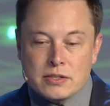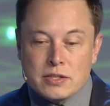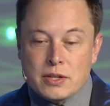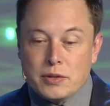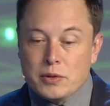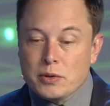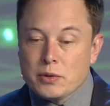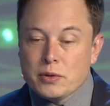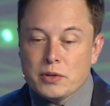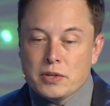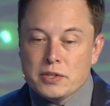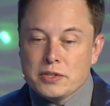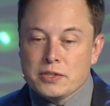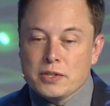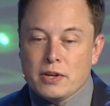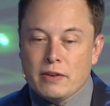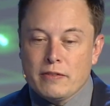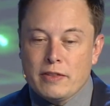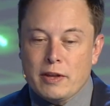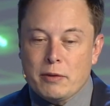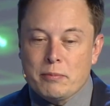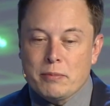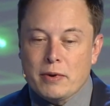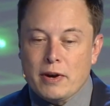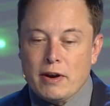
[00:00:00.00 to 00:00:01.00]
So in order to
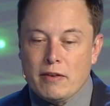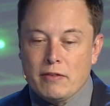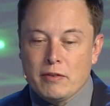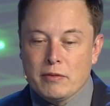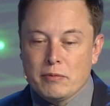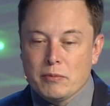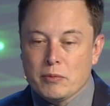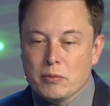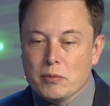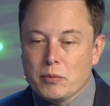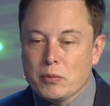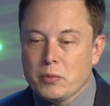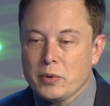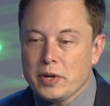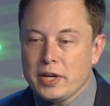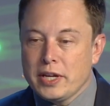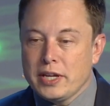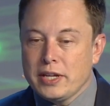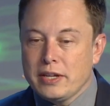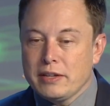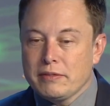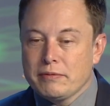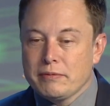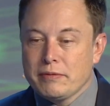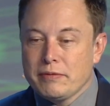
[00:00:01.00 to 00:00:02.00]
solve that problem,
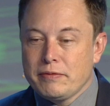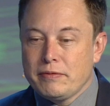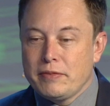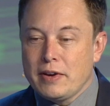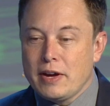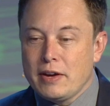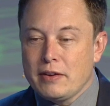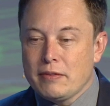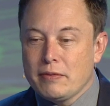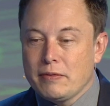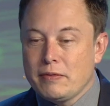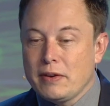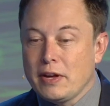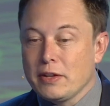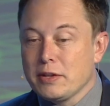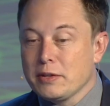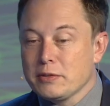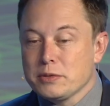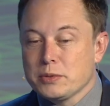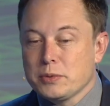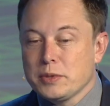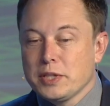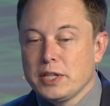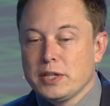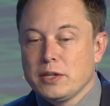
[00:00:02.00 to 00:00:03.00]
we found
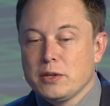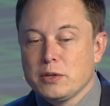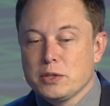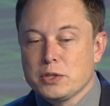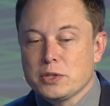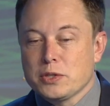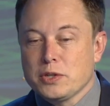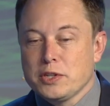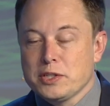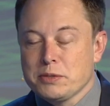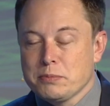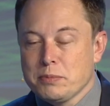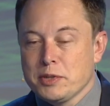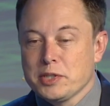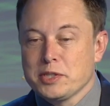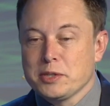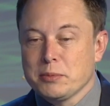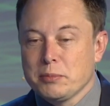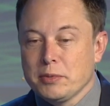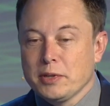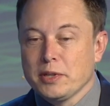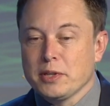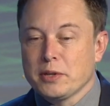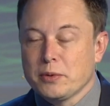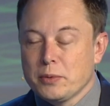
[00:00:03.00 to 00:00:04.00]
there was really no choice but
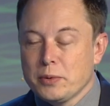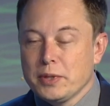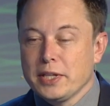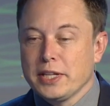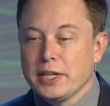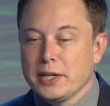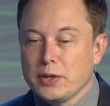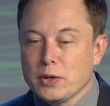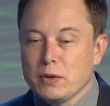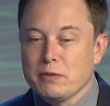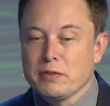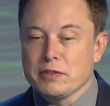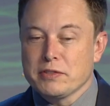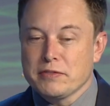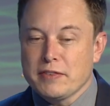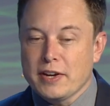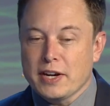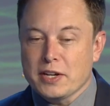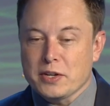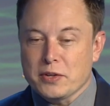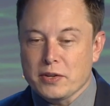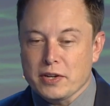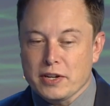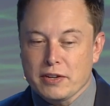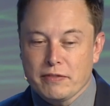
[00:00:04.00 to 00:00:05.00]
to build a really enormous
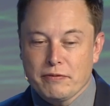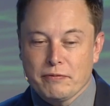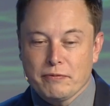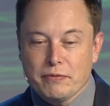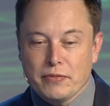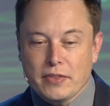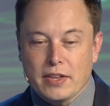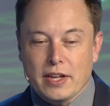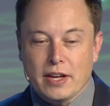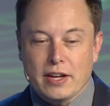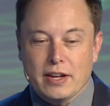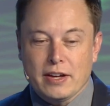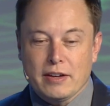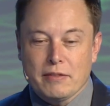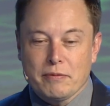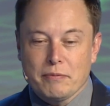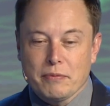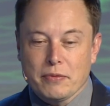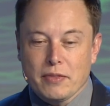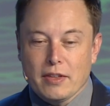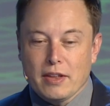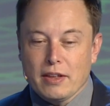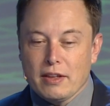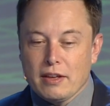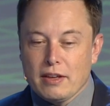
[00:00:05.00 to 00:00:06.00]
factory
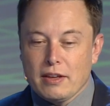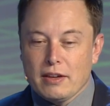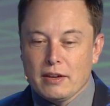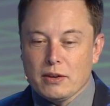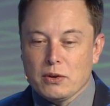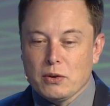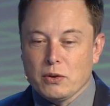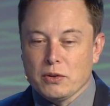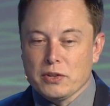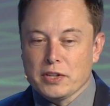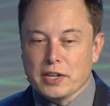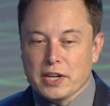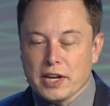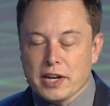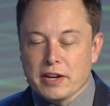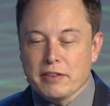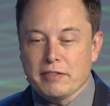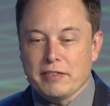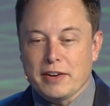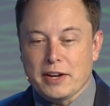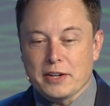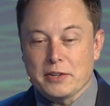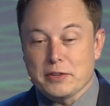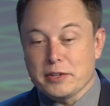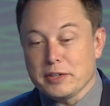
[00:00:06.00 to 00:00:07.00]
called the
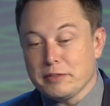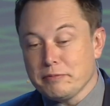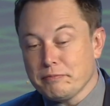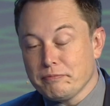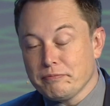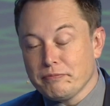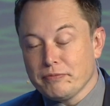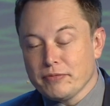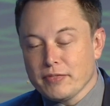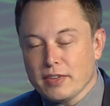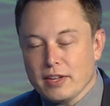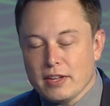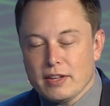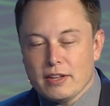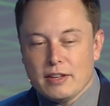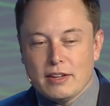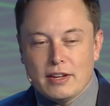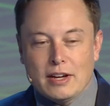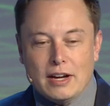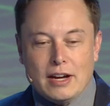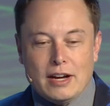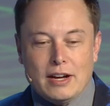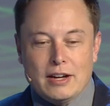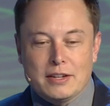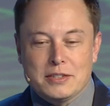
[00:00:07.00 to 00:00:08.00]
Gigafactory.
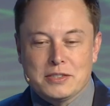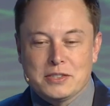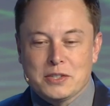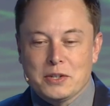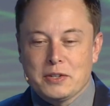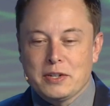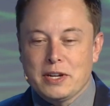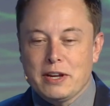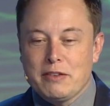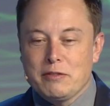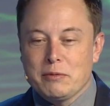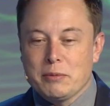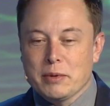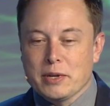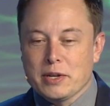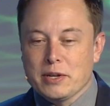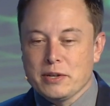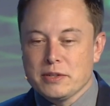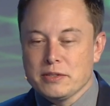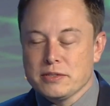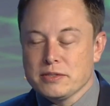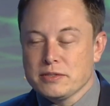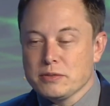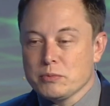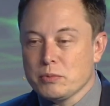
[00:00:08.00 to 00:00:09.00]
So named
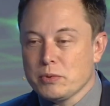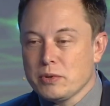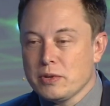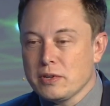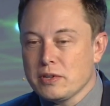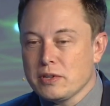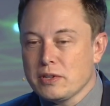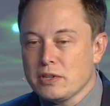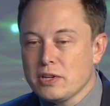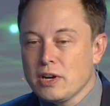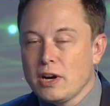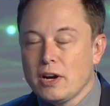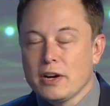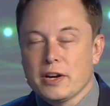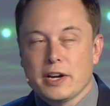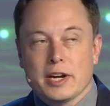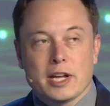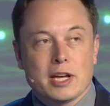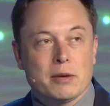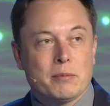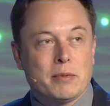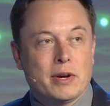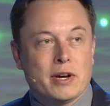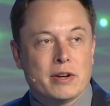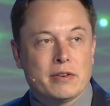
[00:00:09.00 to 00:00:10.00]
because we're
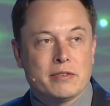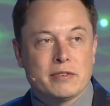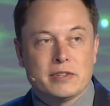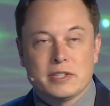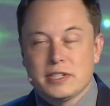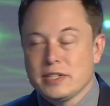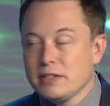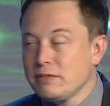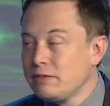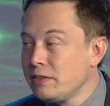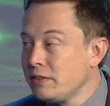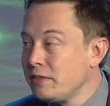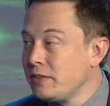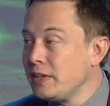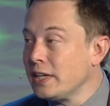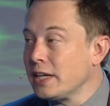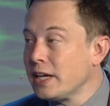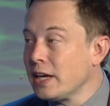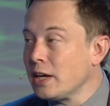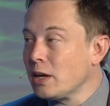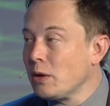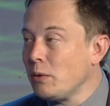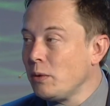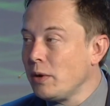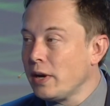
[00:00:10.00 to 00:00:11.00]
targeting about 50
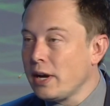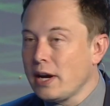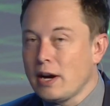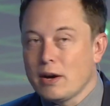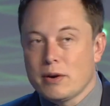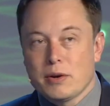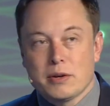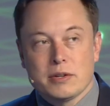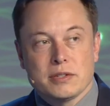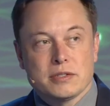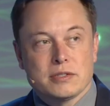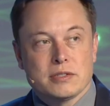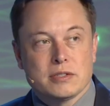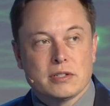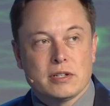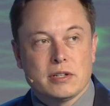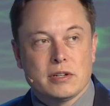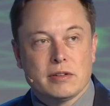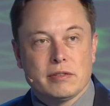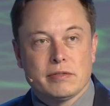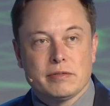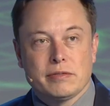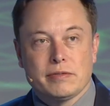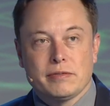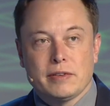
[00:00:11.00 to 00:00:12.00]
gigawatt hours
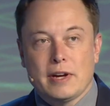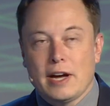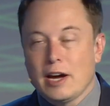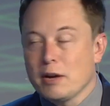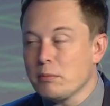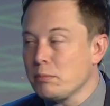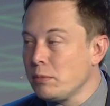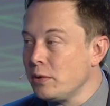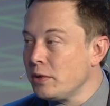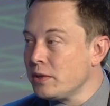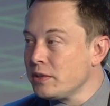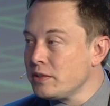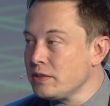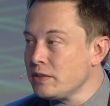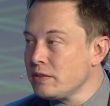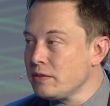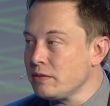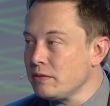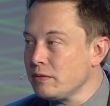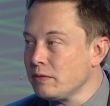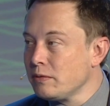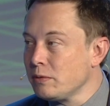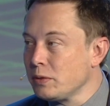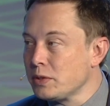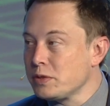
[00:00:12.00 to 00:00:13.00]
of output,
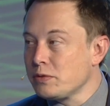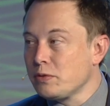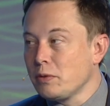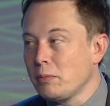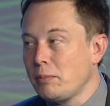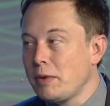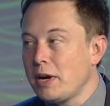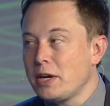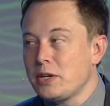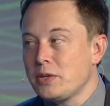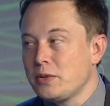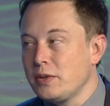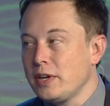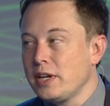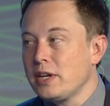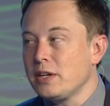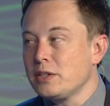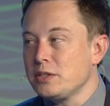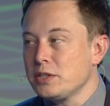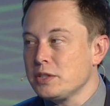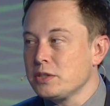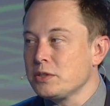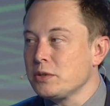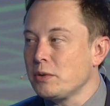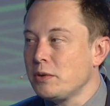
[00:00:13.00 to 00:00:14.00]
which for battery
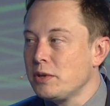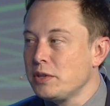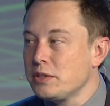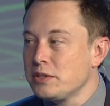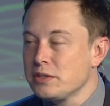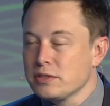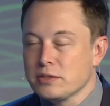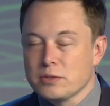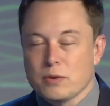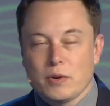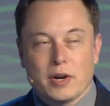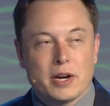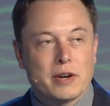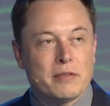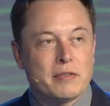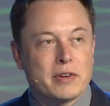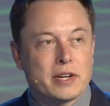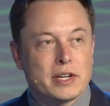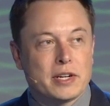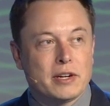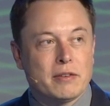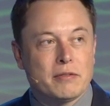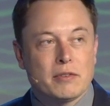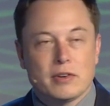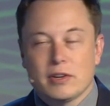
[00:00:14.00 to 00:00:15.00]
energy storage is quite a big